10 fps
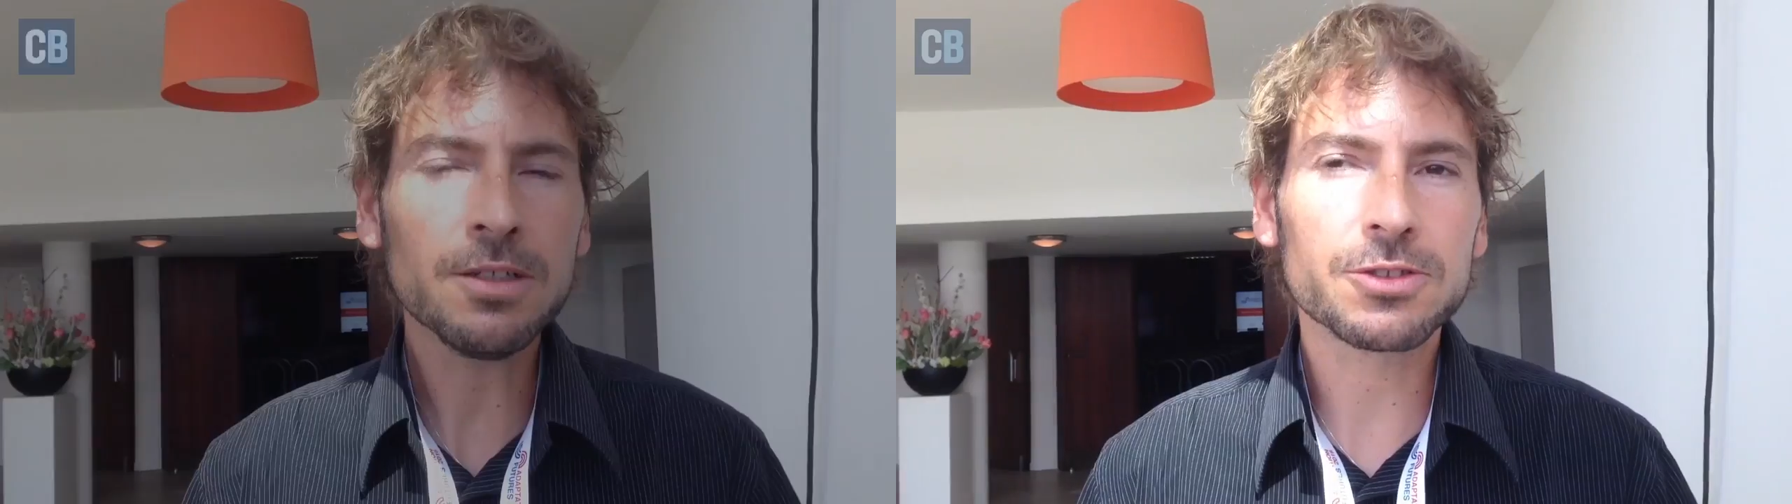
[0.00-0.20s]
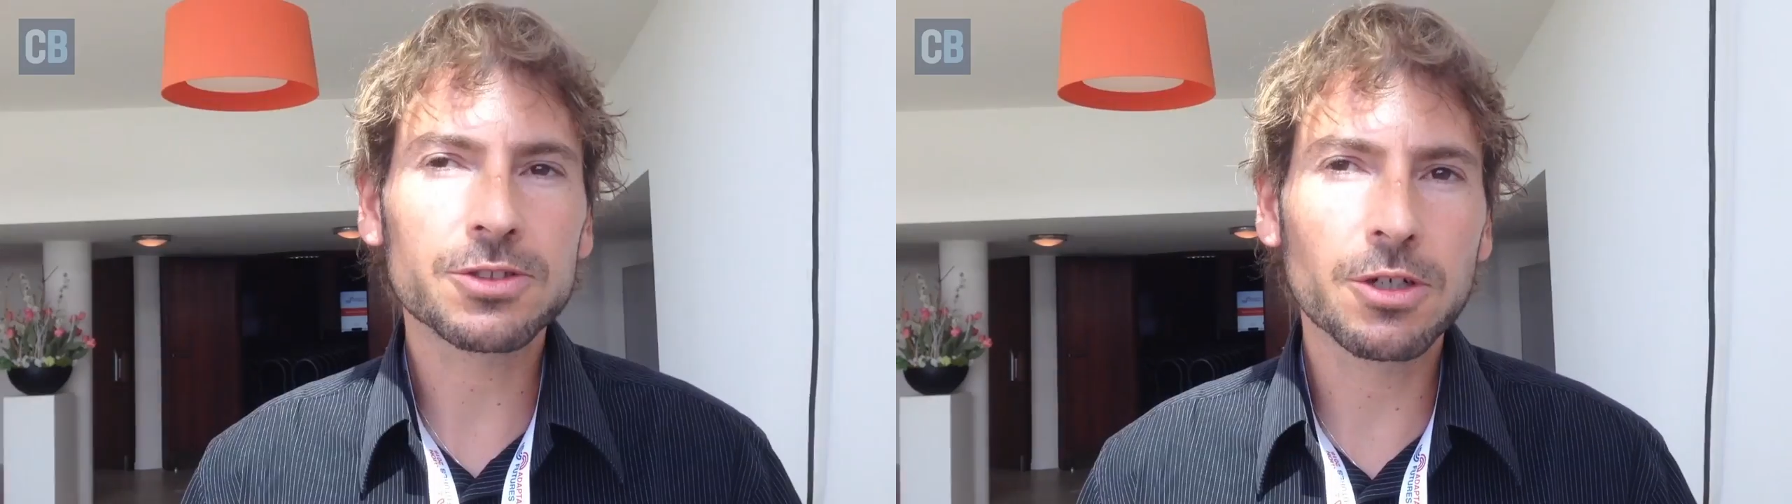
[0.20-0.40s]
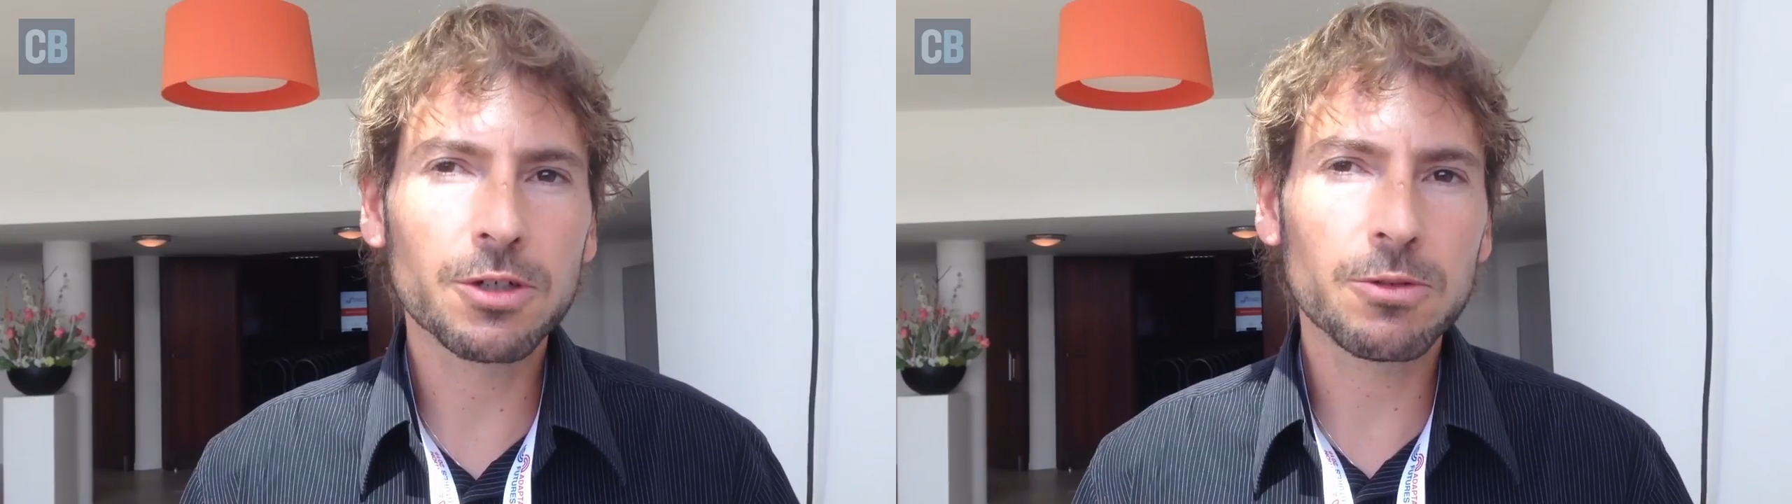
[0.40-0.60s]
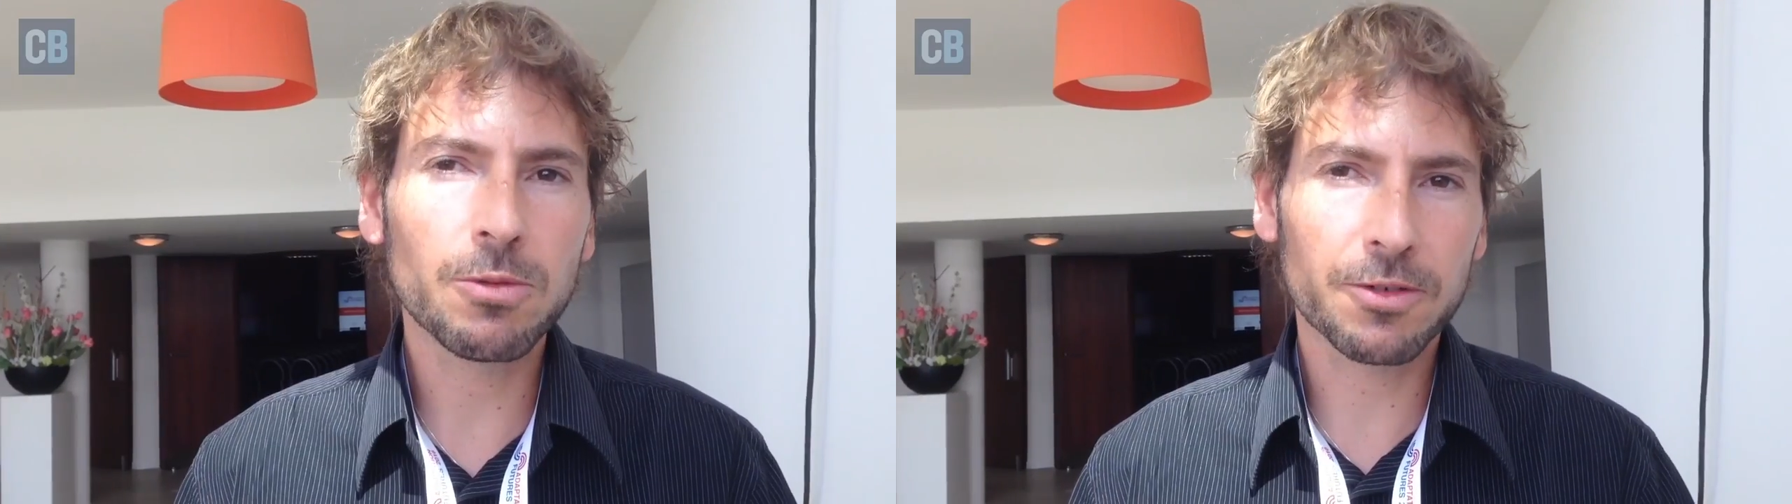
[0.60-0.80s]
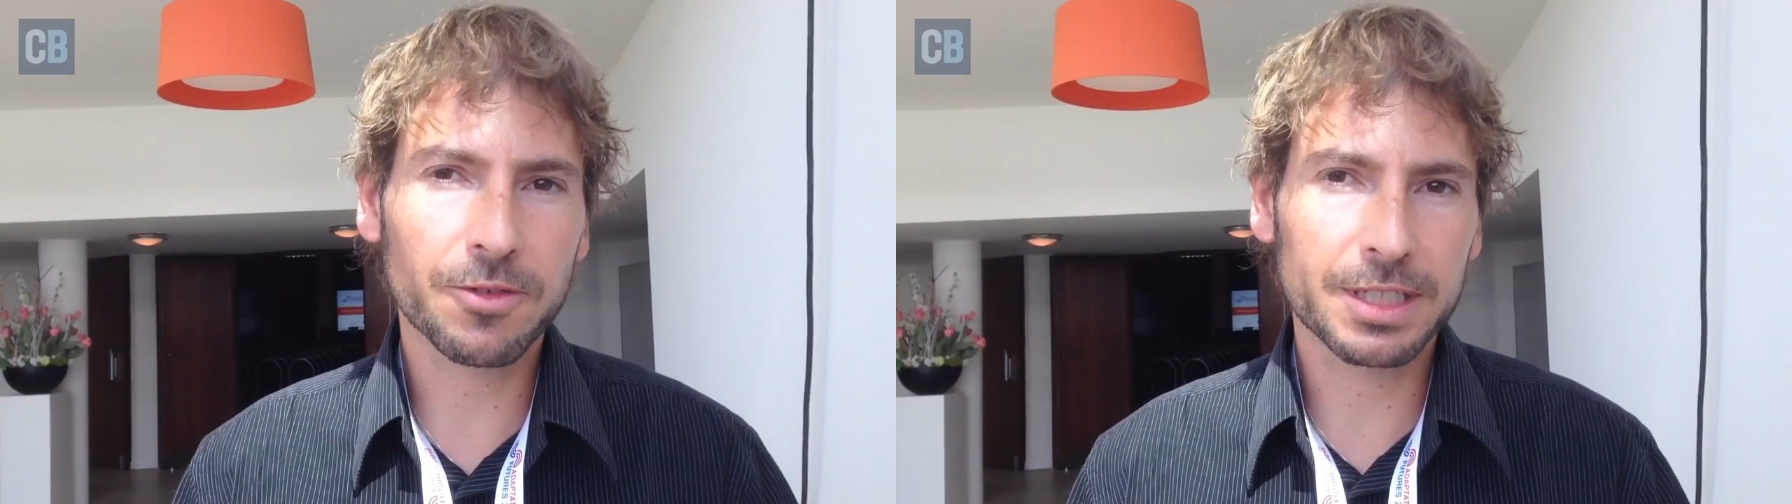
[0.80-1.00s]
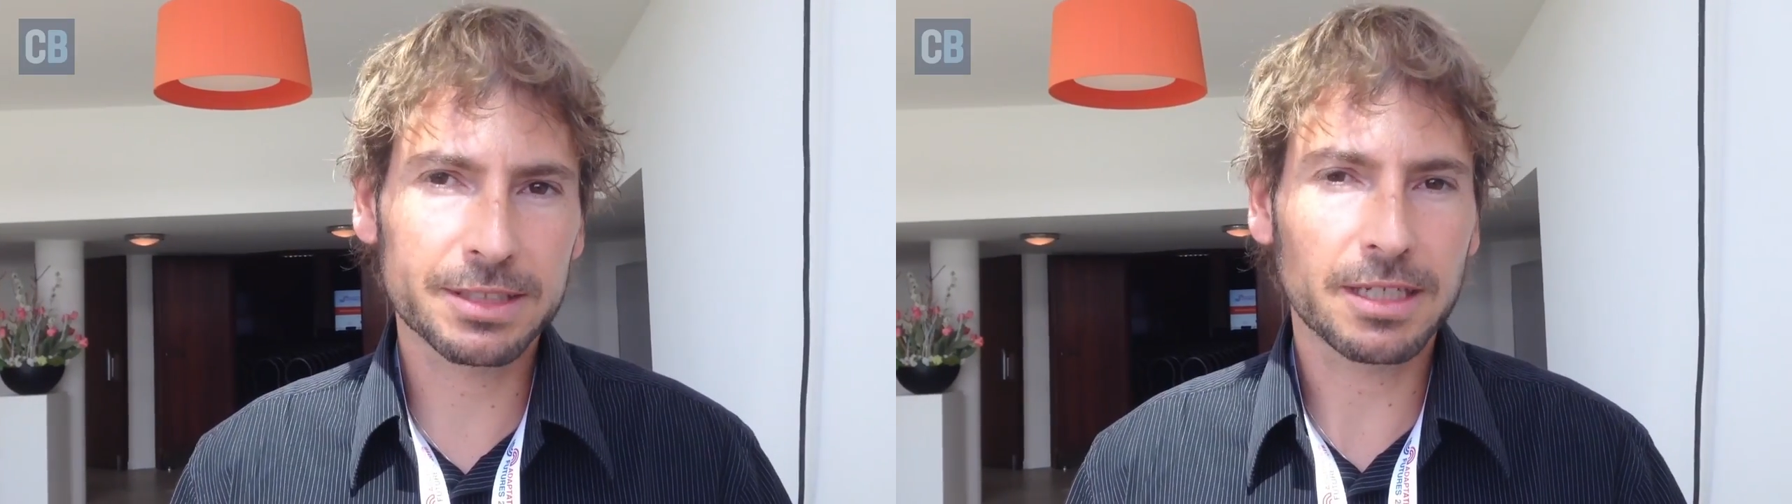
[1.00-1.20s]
So one of the things